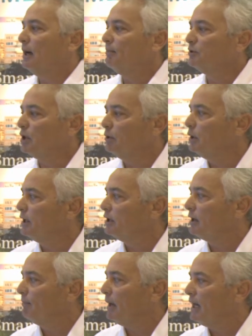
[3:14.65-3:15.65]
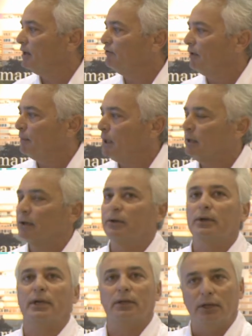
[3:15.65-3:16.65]
So you can command from here,
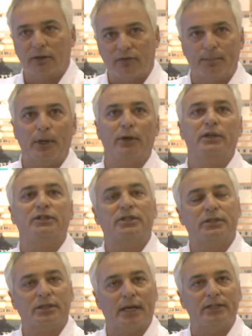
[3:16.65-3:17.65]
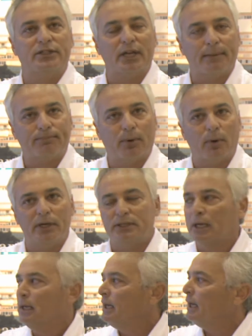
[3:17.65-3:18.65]
you can look from here, you can change set points.